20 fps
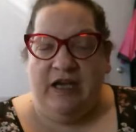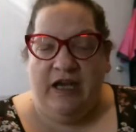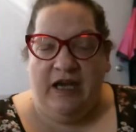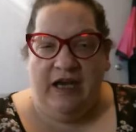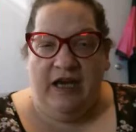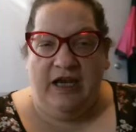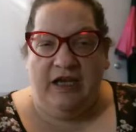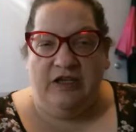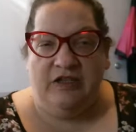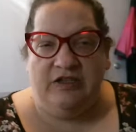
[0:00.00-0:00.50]

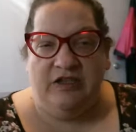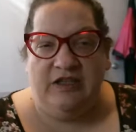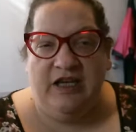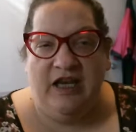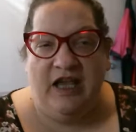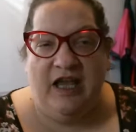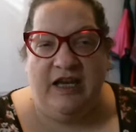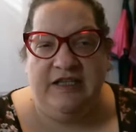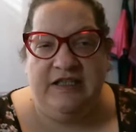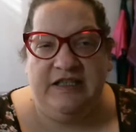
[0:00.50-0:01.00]
And the
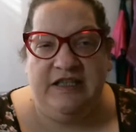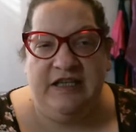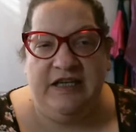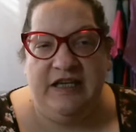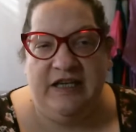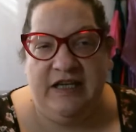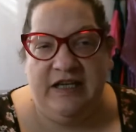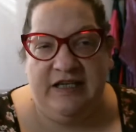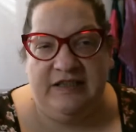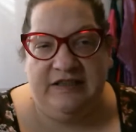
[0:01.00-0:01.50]

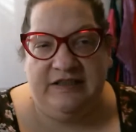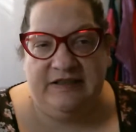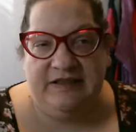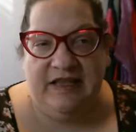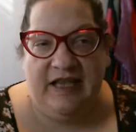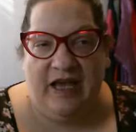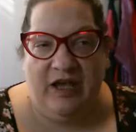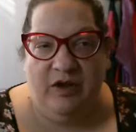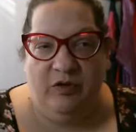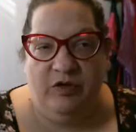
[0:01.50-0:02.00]
idea is
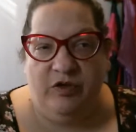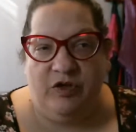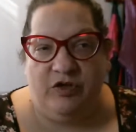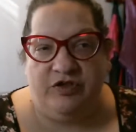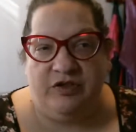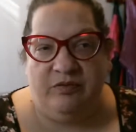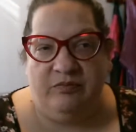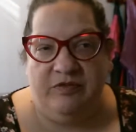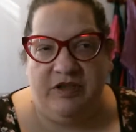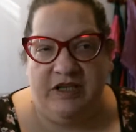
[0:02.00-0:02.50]
that there's
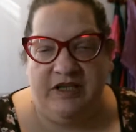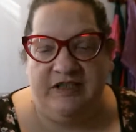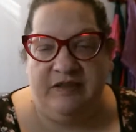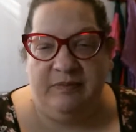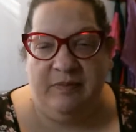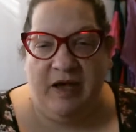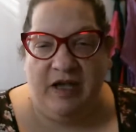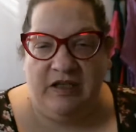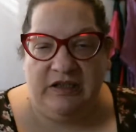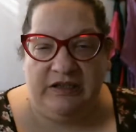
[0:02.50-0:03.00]
some things
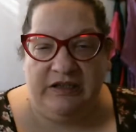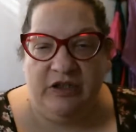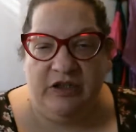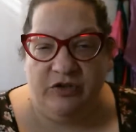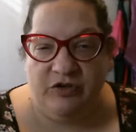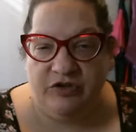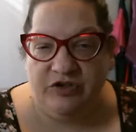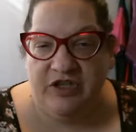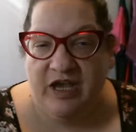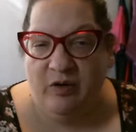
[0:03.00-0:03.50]
about
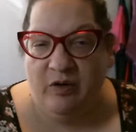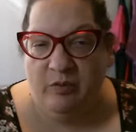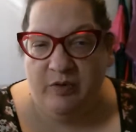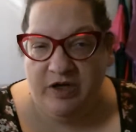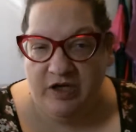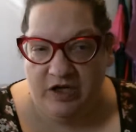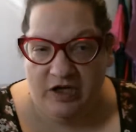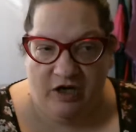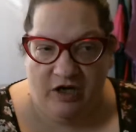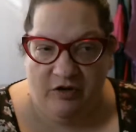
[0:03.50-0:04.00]
leaders that we
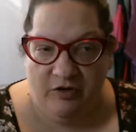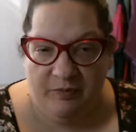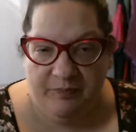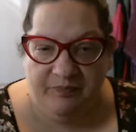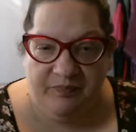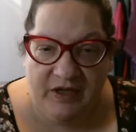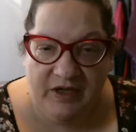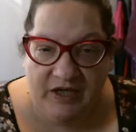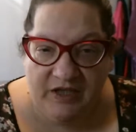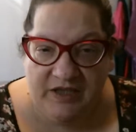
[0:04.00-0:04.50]
know,
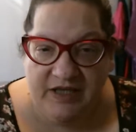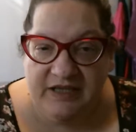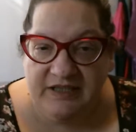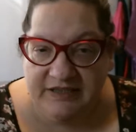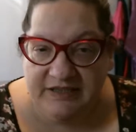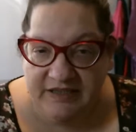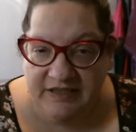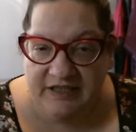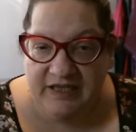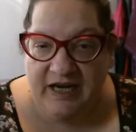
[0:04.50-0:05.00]
and they
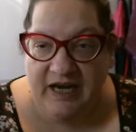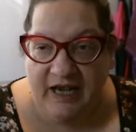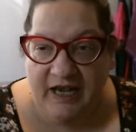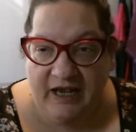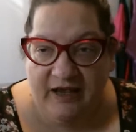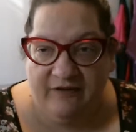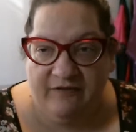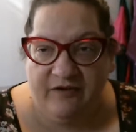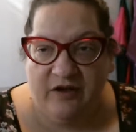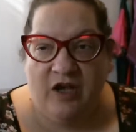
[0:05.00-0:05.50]
tend to
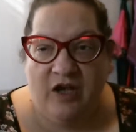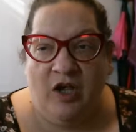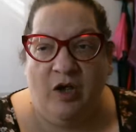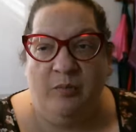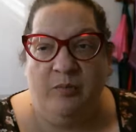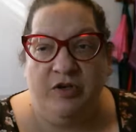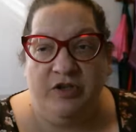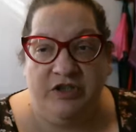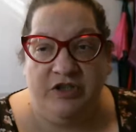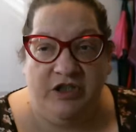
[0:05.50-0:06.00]
have
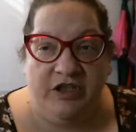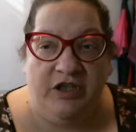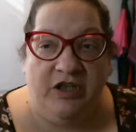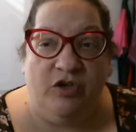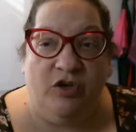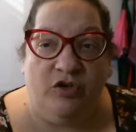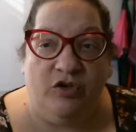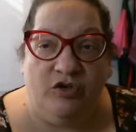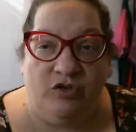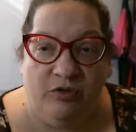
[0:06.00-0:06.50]

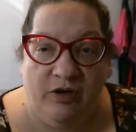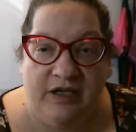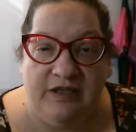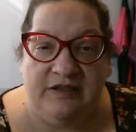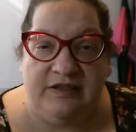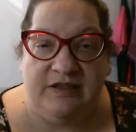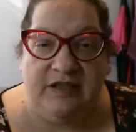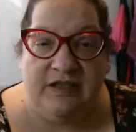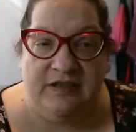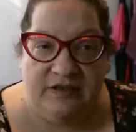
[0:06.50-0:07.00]
particular
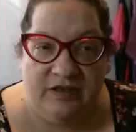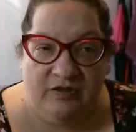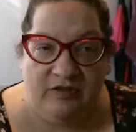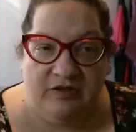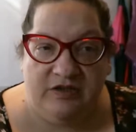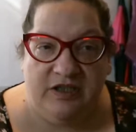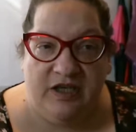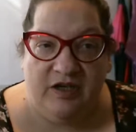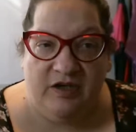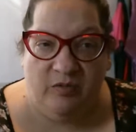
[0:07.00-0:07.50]
traits
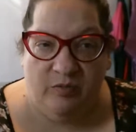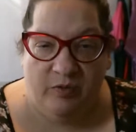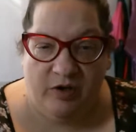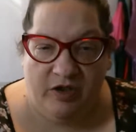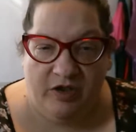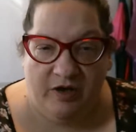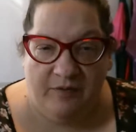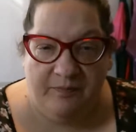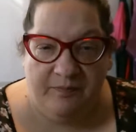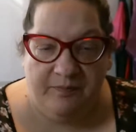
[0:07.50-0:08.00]
associated with
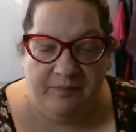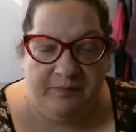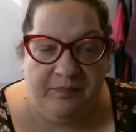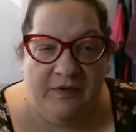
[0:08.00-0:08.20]
them.